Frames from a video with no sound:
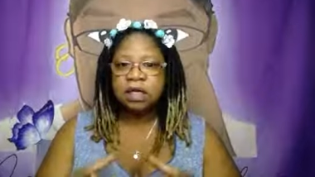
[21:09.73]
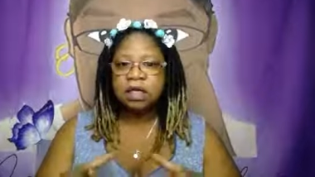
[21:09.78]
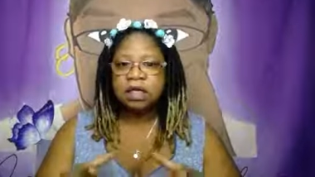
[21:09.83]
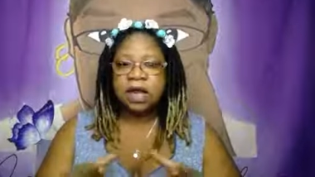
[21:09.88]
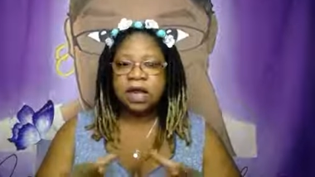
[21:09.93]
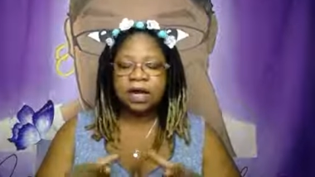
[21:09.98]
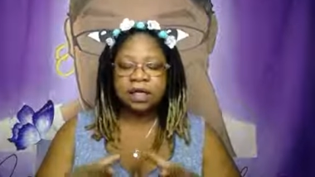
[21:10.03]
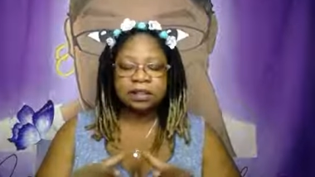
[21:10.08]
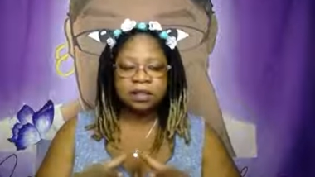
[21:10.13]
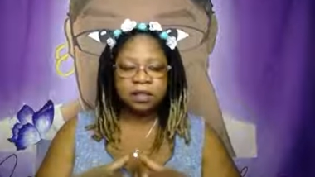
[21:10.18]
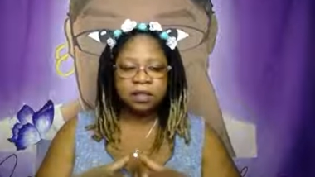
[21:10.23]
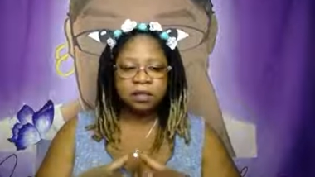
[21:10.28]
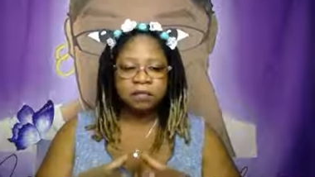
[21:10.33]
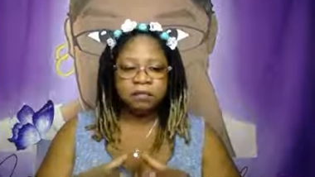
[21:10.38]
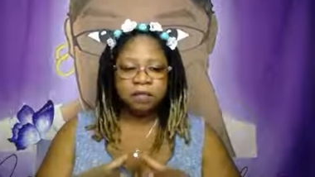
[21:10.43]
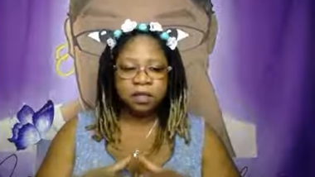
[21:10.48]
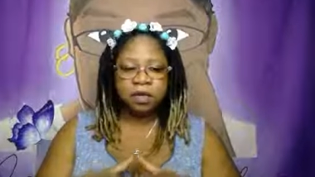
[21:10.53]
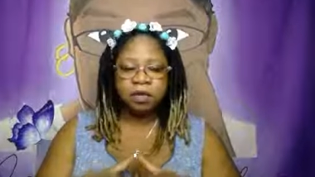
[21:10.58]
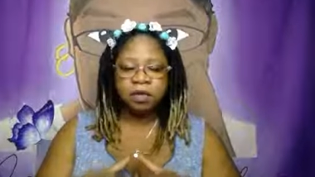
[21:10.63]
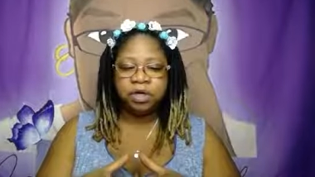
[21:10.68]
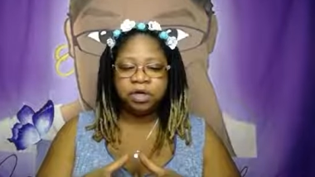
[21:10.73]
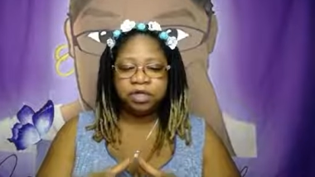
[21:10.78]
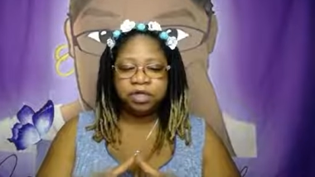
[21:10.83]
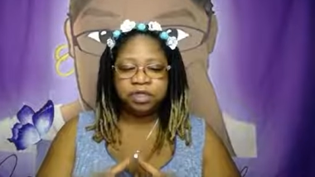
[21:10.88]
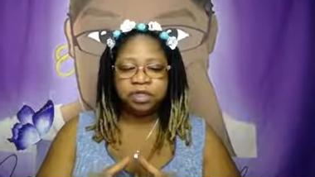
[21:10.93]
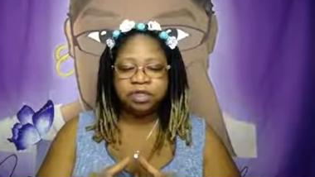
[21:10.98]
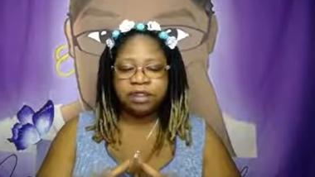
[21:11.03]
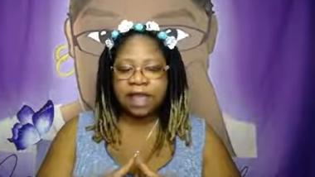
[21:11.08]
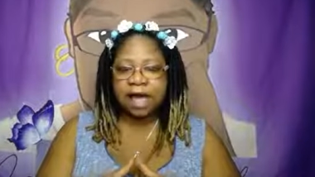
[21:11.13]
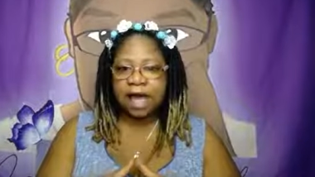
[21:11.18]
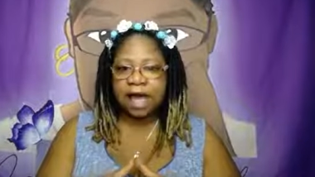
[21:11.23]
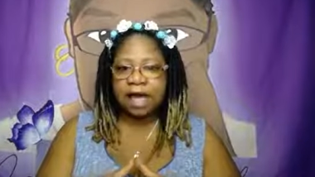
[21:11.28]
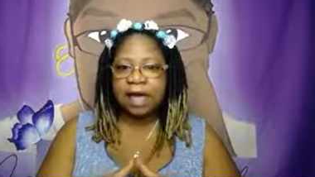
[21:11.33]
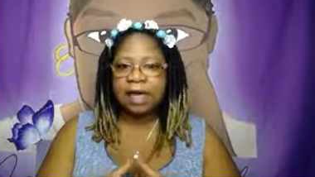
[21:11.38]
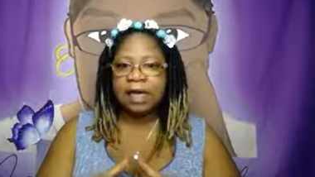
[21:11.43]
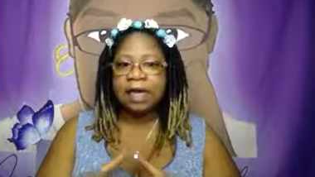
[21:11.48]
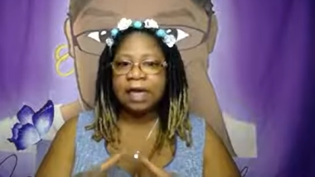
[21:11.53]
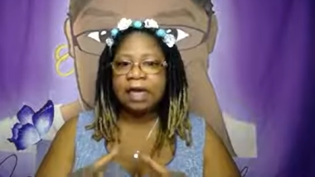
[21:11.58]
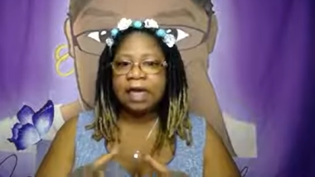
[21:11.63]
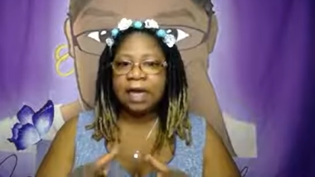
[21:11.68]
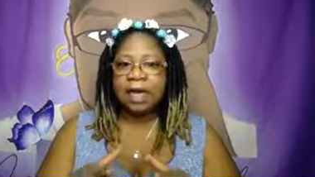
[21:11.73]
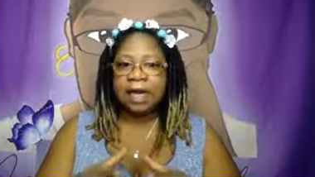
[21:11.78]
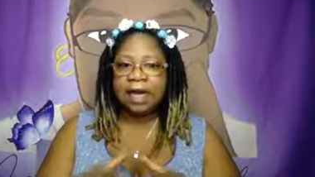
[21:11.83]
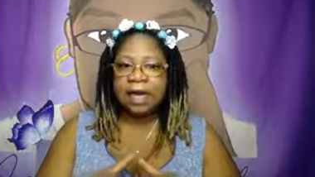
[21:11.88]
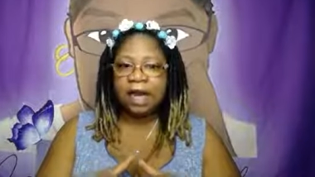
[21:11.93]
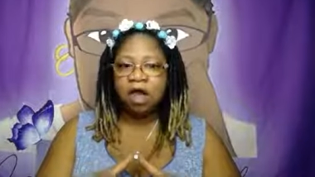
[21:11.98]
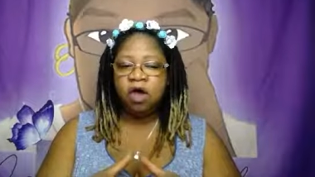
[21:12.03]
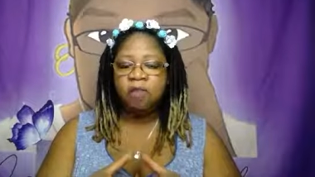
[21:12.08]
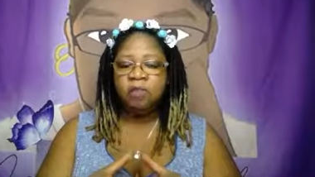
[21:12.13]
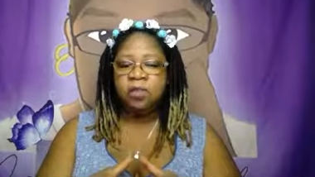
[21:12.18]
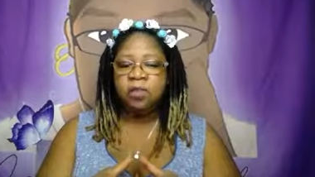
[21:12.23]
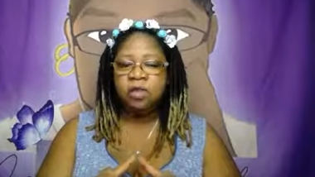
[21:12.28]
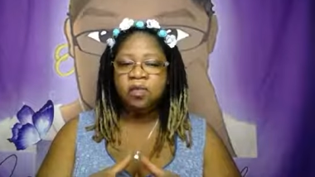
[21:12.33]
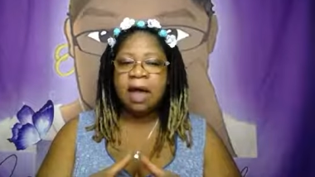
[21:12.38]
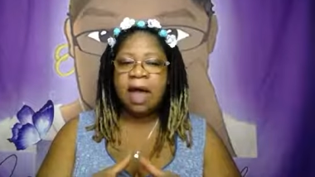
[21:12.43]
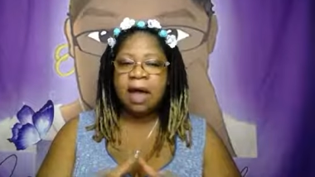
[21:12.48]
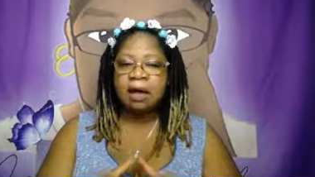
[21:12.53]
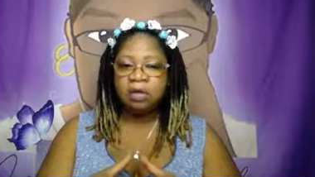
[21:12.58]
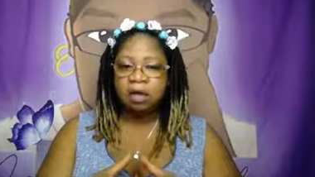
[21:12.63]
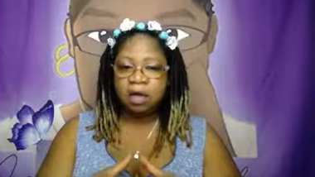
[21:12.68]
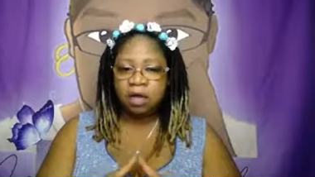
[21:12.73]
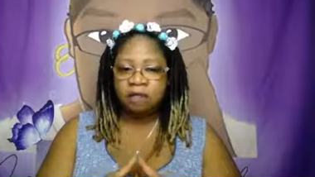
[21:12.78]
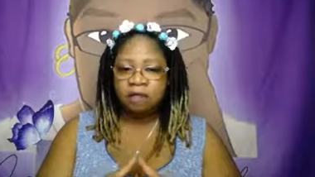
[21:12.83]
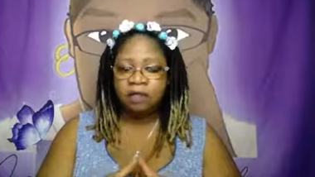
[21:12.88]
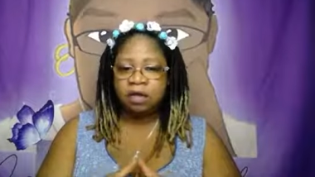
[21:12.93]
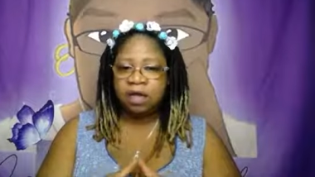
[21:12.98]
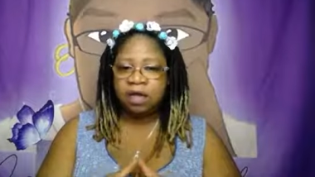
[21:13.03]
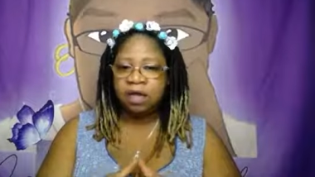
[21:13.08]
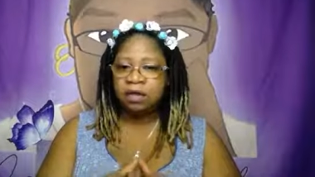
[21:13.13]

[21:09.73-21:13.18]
that is going to be on your side and help you out of it.